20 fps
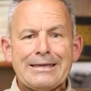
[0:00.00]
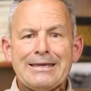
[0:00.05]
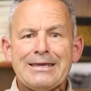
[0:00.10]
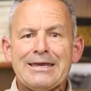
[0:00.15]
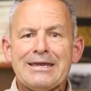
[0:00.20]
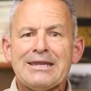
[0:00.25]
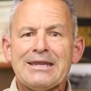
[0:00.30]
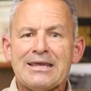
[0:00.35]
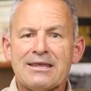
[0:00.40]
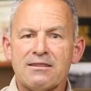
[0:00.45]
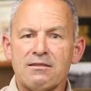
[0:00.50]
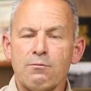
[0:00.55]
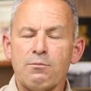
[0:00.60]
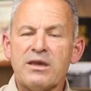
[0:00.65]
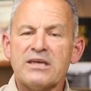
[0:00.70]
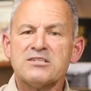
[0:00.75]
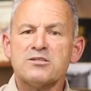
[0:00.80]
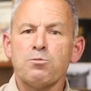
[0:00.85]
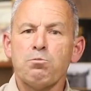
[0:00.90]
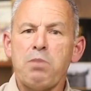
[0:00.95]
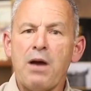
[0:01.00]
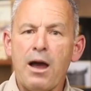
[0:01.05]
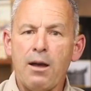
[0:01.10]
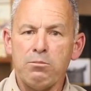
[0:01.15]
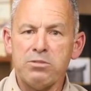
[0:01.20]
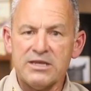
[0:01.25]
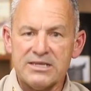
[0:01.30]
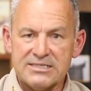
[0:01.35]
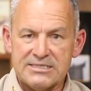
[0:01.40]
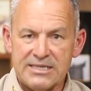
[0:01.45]
getting the best
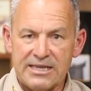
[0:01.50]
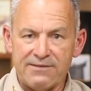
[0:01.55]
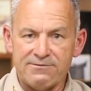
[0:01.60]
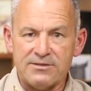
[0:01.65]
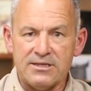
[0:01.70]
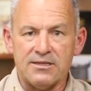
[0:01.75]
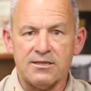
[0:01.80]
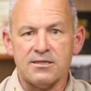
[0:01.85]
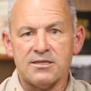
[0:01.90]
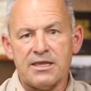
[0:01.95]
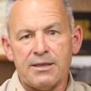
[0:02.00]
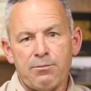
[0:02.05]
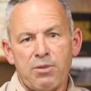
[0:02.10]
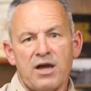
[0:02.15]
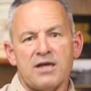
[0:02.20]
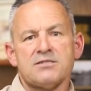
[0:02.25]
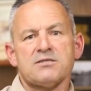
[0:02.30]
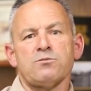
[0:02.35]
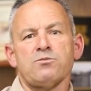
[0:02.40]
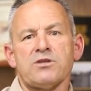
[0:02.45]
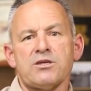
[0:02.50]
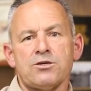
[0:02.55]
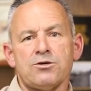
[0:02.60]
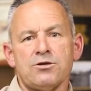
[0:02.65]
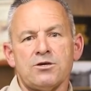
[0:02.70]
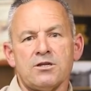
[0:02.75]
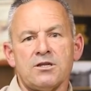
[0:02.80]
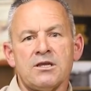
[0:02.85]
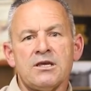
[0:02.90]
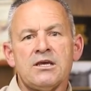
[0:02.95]
public safety that they possibly
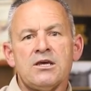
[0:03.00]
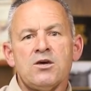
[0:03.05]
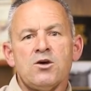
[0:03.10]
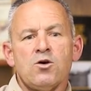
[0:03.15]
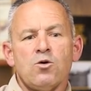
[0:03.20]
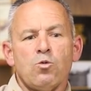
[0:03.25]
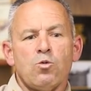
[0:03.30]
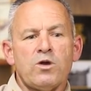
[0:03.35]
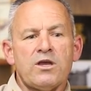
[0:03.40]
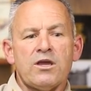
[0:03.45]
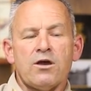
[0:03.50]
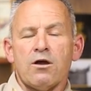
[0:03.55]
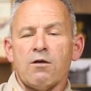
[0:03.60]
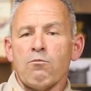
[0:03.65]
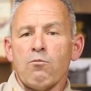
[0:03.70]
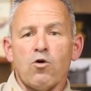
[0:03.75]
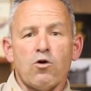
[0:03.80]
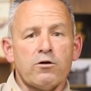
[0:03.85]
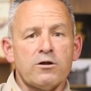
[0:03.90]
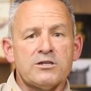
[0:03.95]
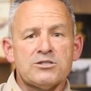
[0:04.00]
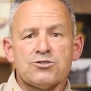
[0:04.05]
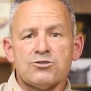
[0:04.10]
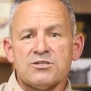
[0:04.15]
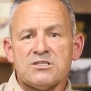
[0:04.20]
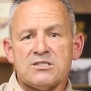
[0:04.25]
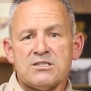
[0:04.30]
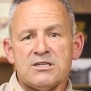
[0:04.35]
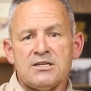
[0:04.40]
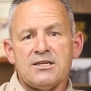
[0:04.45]
could. We are more
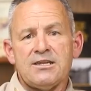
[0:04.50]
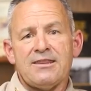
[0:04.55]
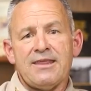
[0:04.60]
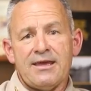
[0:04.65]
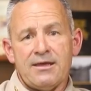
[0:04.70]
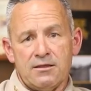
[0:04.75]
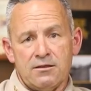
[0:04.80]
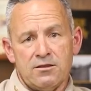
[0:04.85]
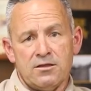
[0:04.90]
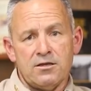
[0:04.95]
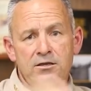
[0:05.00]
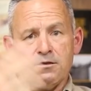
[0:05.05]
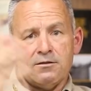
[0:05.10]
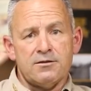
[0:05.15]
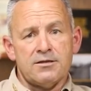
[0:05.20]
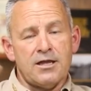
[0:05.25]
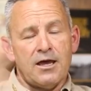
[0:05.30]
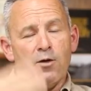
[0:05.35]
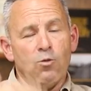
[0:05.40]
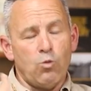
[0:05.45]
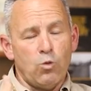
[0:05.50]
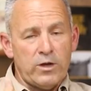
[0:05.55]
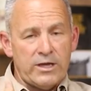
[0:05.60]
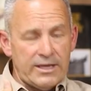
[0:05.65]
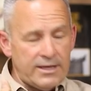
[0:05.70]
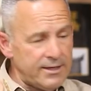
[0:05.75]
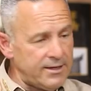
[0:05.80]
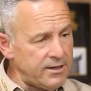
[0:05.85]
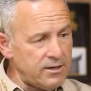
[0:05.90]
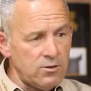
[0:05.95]
interested that not
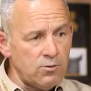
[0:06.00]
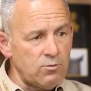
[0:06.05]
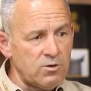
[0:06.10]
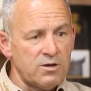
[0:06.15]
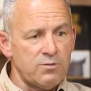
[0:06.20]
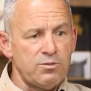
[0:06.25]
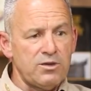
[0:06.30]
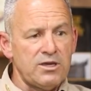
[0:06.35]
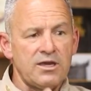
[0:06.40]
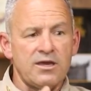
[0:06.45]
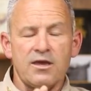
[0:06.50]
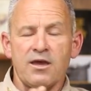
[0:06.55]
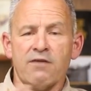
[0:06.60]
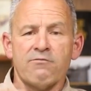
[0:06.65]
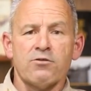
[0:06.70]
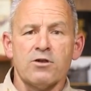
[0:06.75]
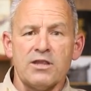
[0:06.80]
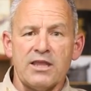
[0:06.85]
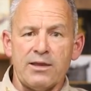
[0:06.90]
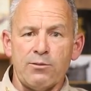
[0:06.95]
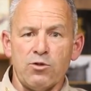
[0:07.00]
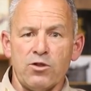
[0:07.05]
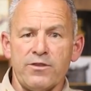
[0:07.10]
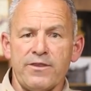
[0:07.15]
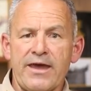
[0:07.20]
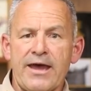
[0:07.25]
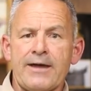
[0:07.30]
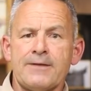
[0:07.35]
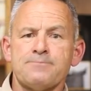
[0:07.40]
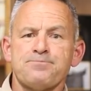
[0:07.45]
we, and I don't want to be ever
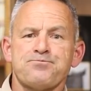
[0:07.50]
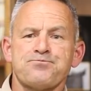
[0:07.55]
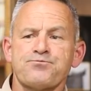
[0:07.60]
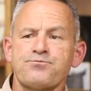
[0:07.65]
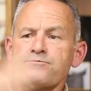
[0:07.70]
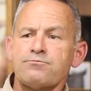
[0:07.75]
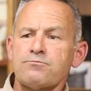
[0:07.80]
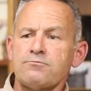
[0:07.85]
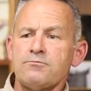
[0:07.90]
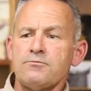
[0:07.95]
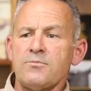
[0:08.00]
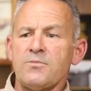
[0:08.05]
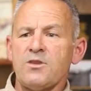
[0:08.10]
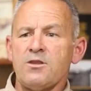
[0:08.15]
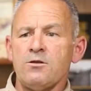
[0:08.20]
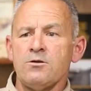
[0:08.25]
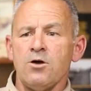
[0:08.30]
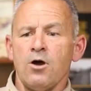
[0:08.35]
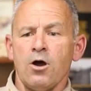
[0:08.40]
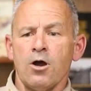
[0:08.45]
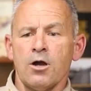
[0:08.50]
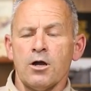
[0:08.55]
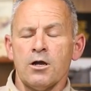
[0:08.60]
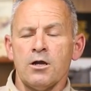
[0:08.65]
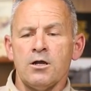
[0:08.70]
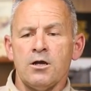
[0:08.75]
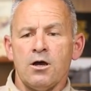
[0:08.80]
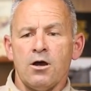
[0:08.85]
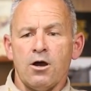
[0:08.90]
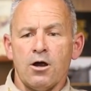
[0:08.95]
labeled that.
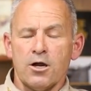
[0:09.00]
Our